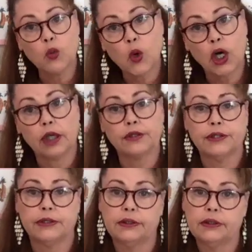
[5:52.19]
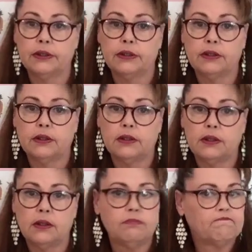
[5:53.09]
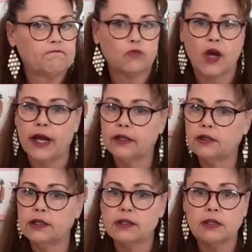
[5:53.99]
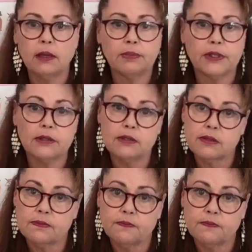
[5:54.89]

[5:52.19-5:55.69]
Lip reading: worked, radical acceptance.